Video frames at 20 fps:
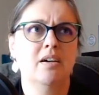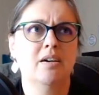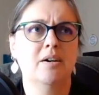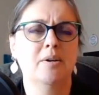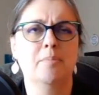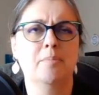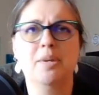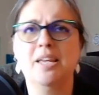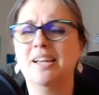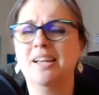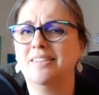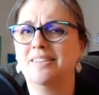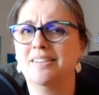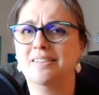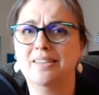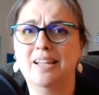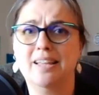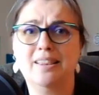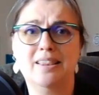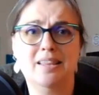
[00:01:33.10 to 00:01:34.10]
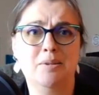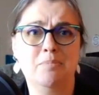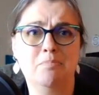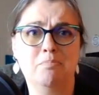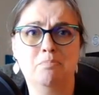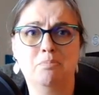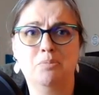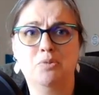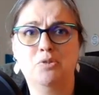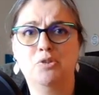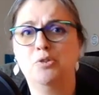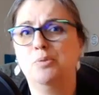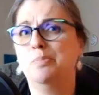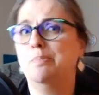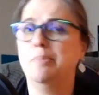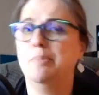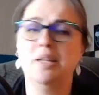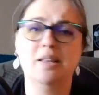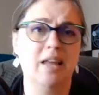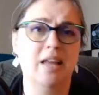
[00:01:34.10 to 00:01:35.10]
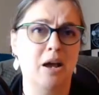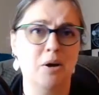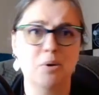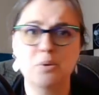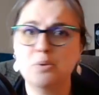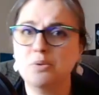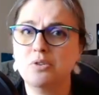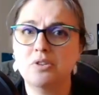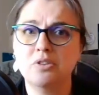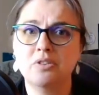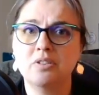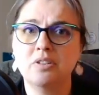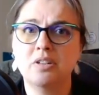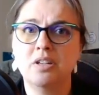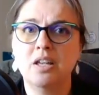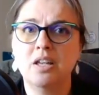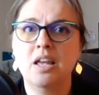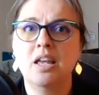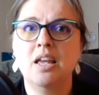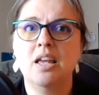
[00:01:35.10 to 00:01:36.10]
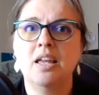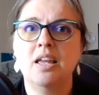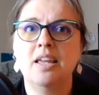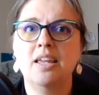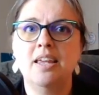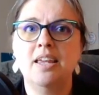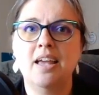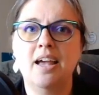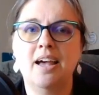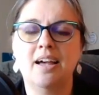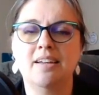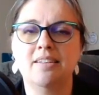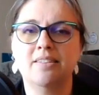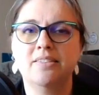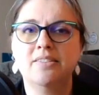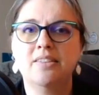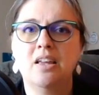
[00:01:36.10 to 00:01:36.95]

He hasn't let them spill out. He has